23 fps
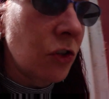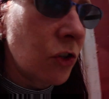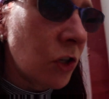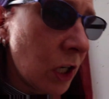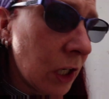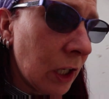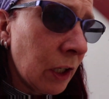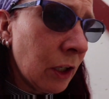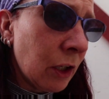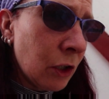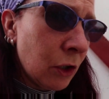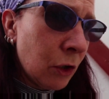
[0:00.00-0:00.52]

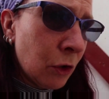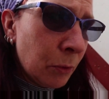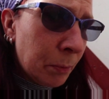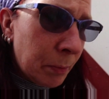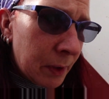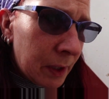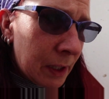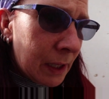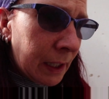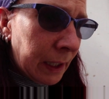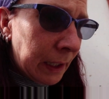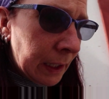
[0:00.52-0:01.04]
chicken coop
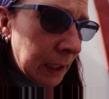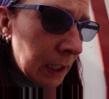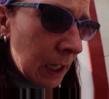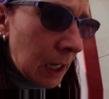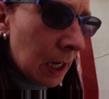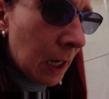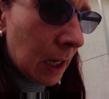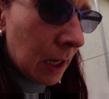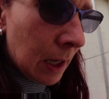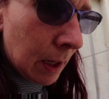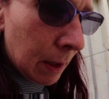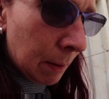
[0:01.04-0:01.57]
cleaned
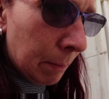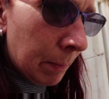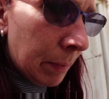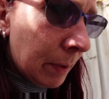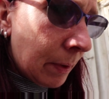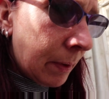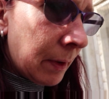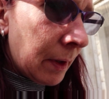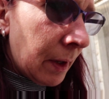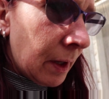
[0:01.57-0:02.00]
up